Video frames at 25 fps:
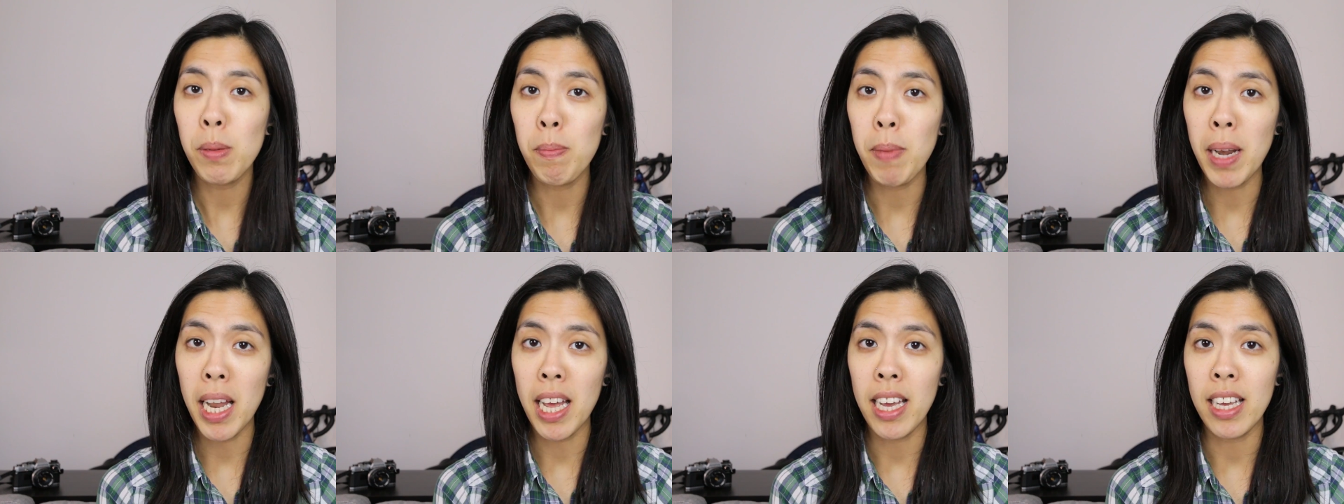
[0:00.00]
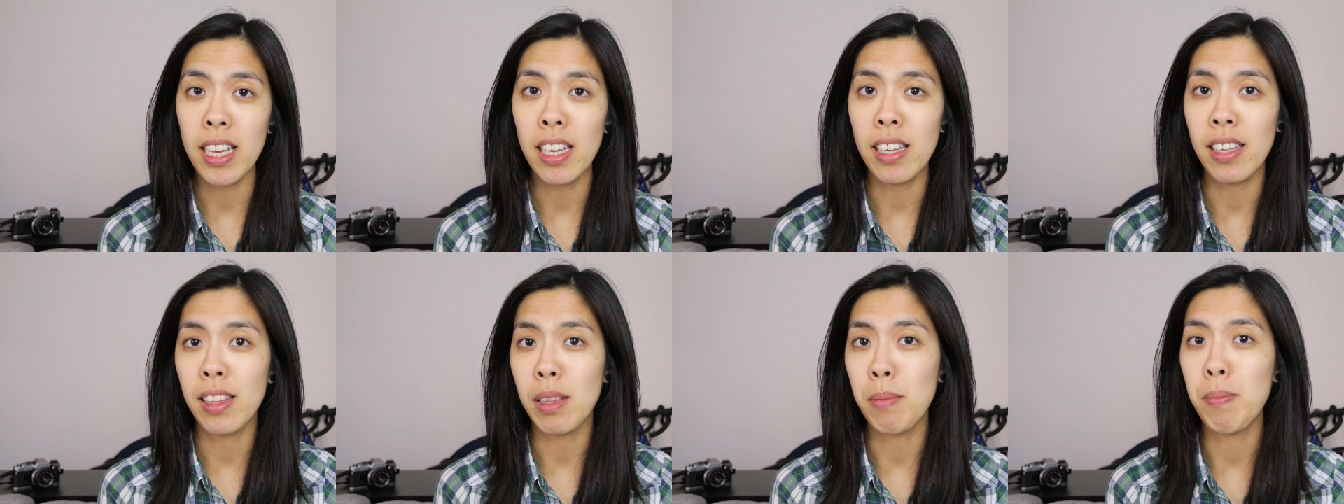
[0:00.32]
to
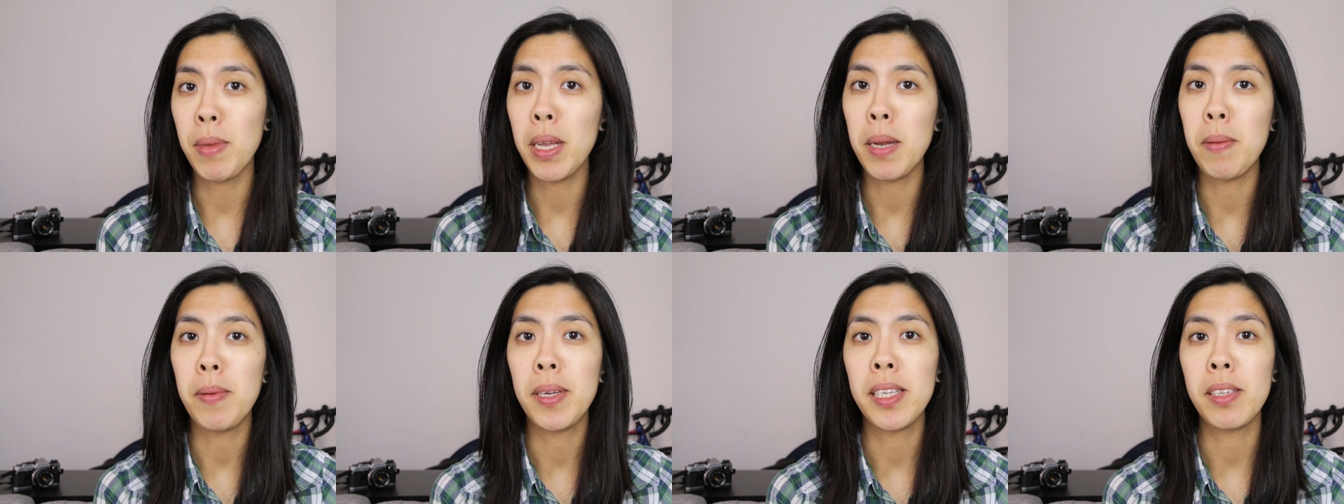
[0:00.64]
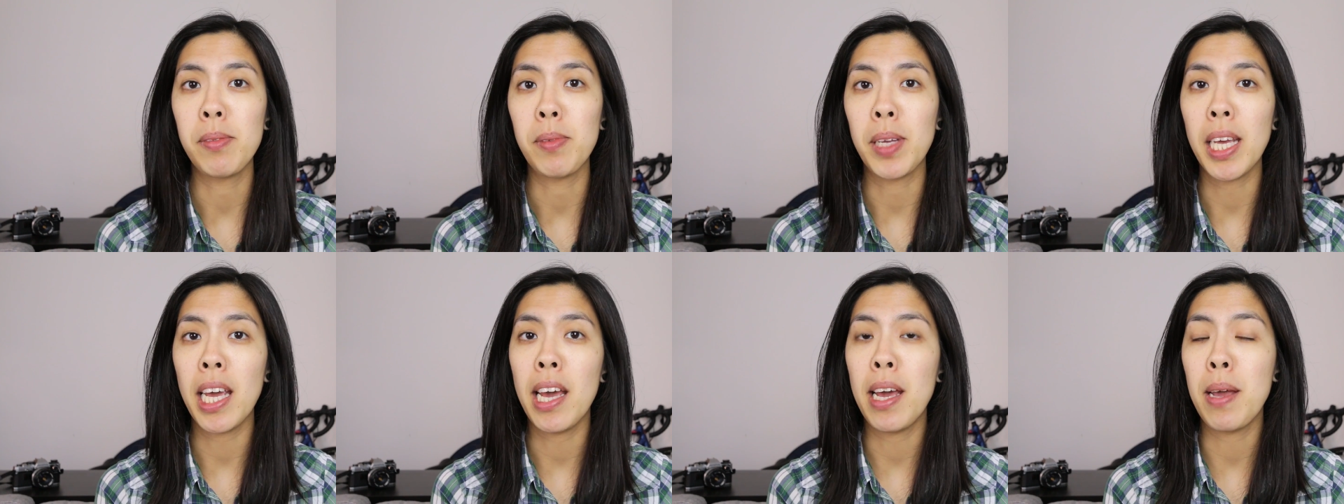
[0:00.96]
play the
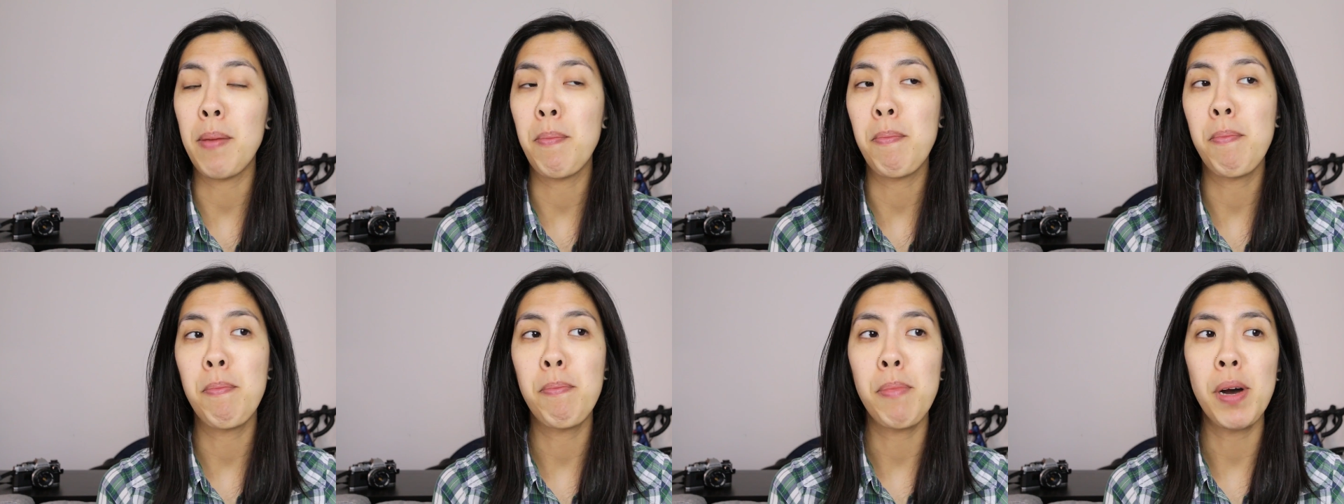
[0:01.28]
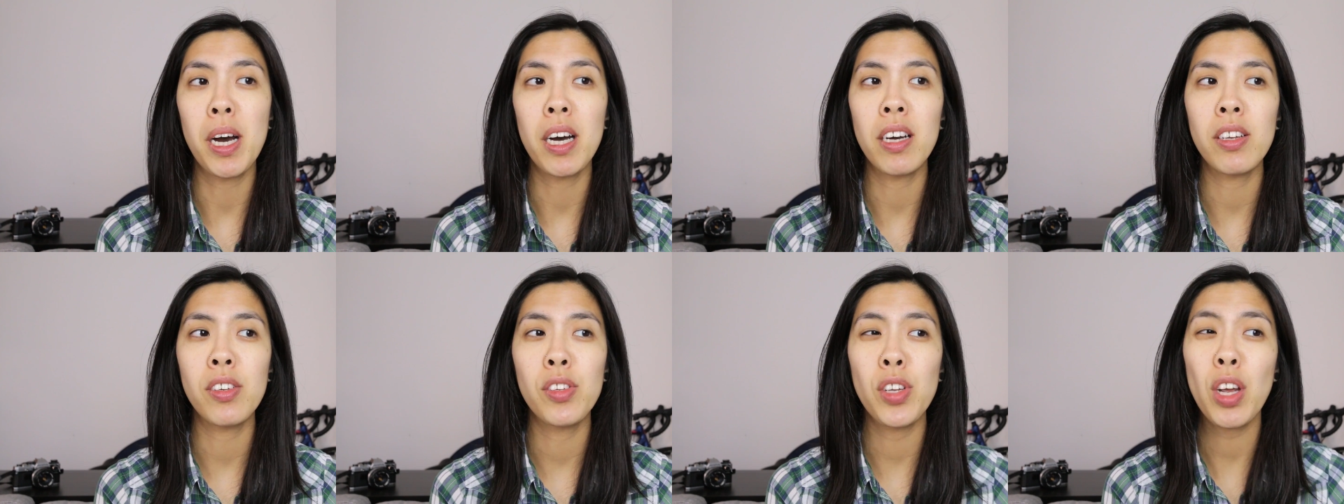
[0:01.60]
minimalism game
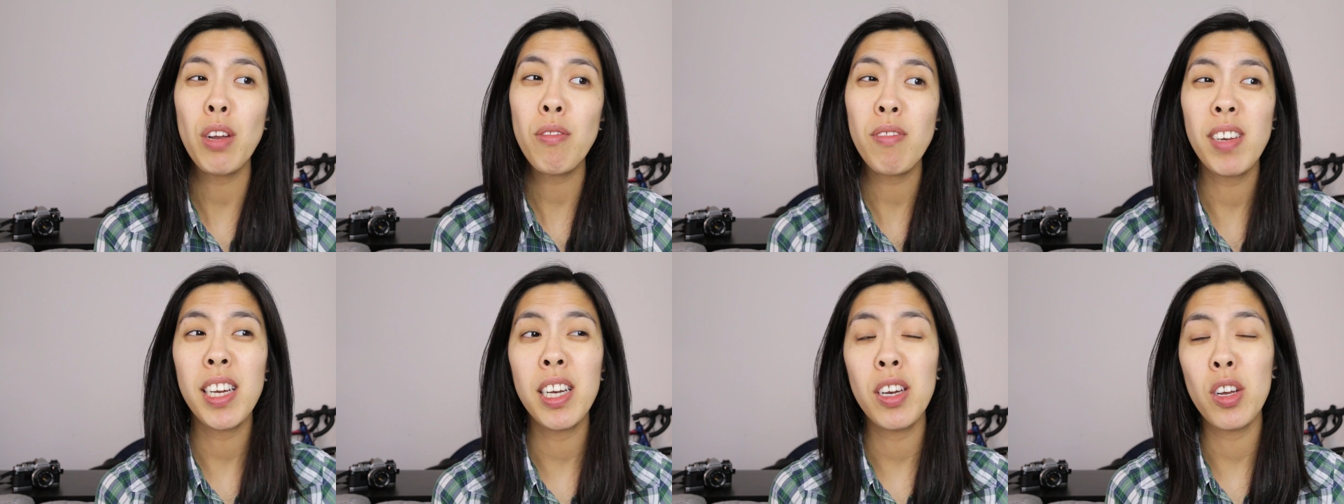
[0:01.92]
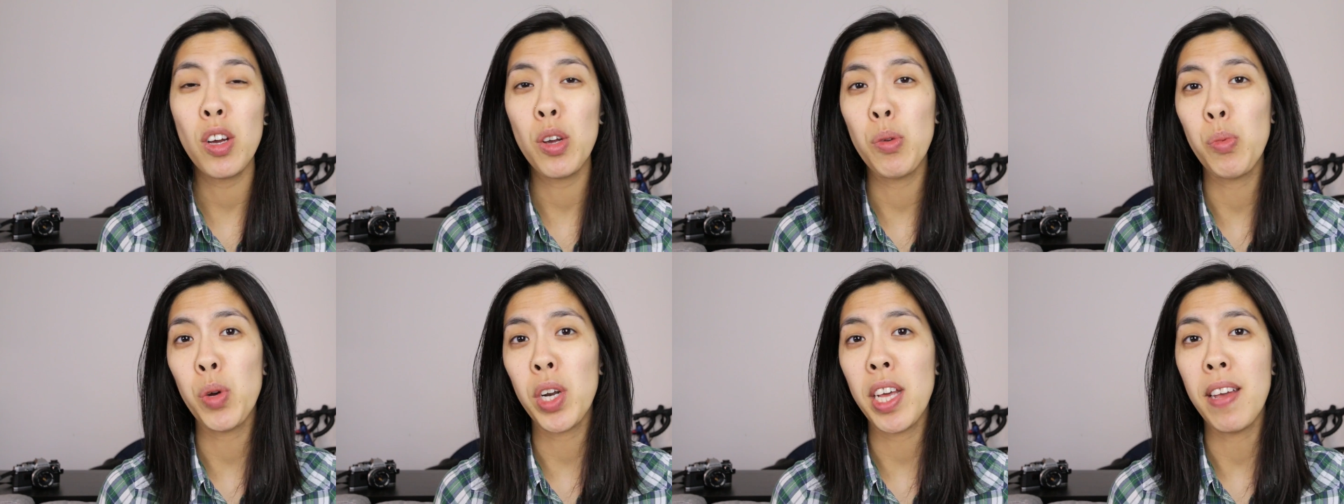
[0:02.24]
but don't really
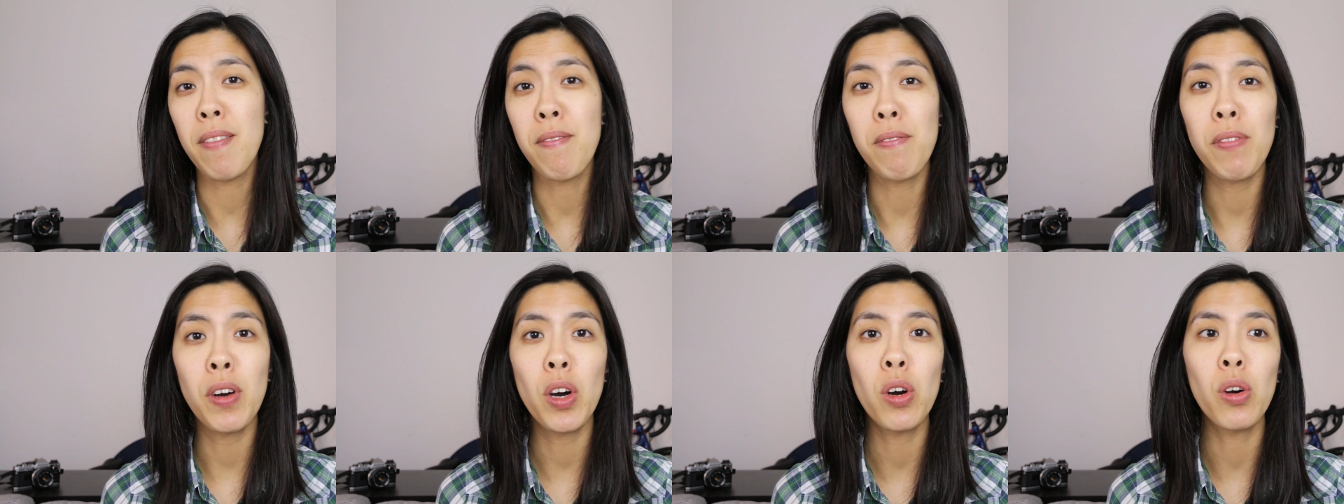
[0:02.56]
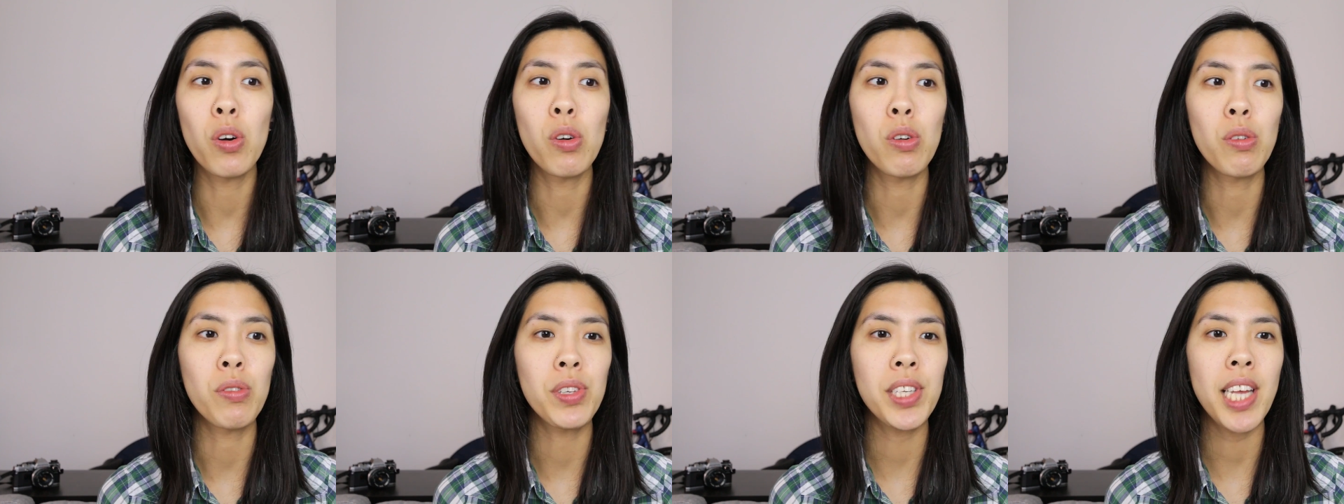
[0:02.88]
know what it
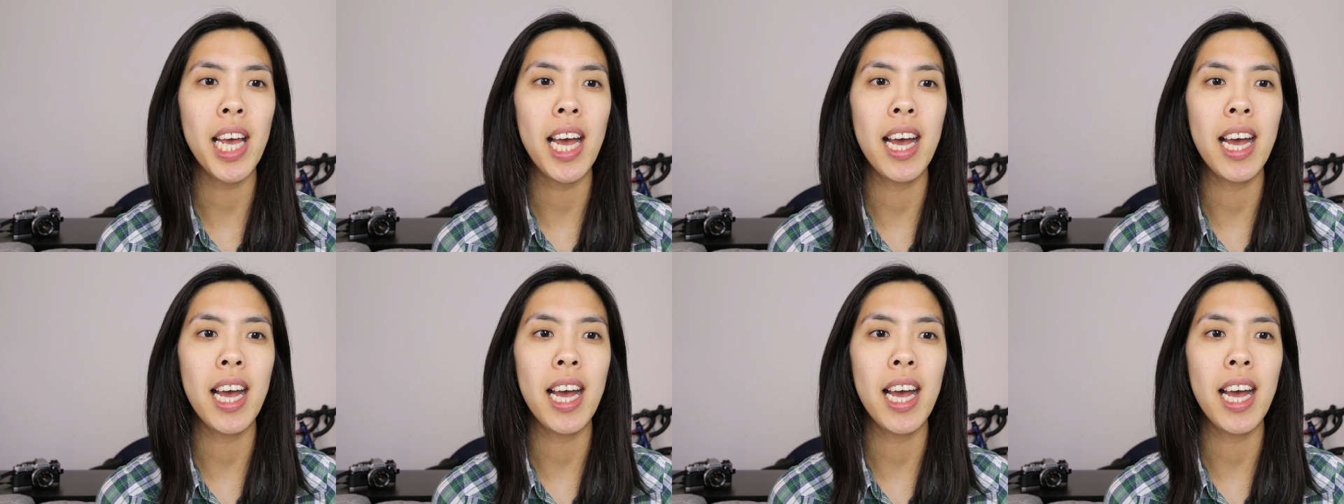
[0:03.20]
involves,